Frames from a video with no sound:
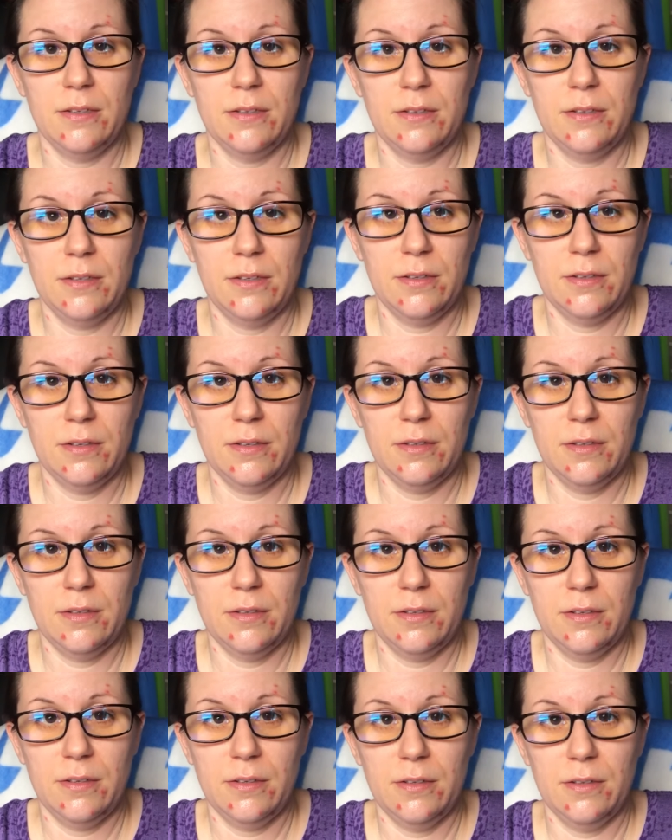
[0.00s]

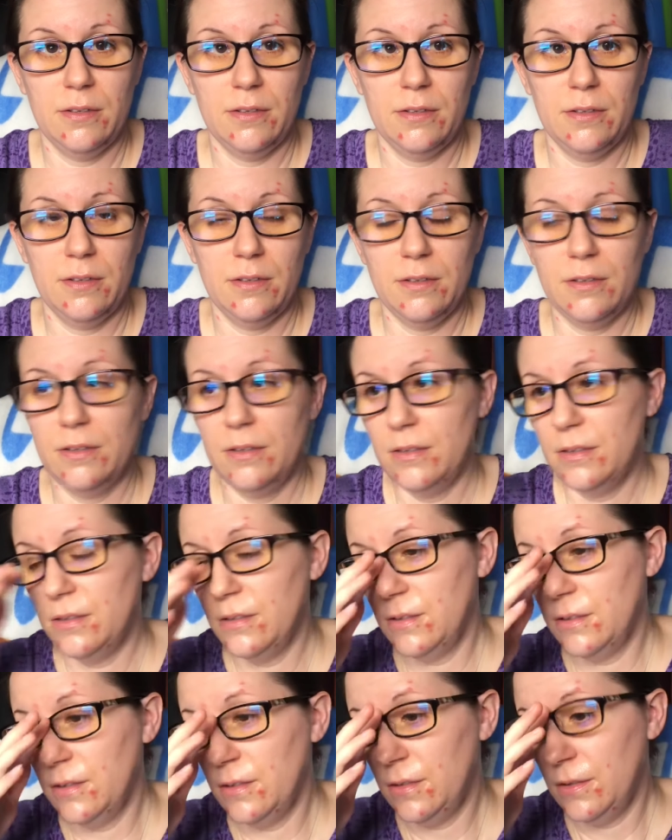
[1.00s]

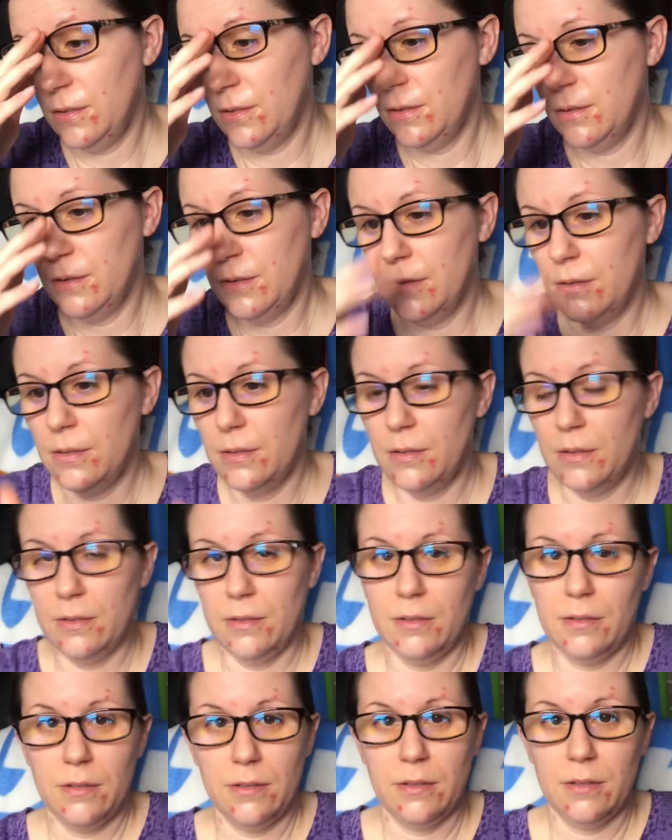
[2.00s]

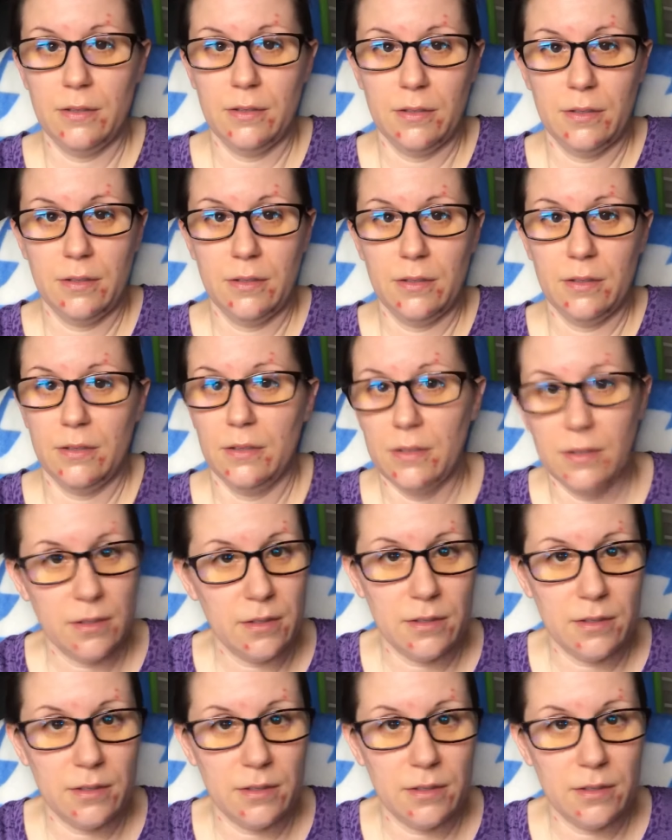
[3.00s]
[no speech]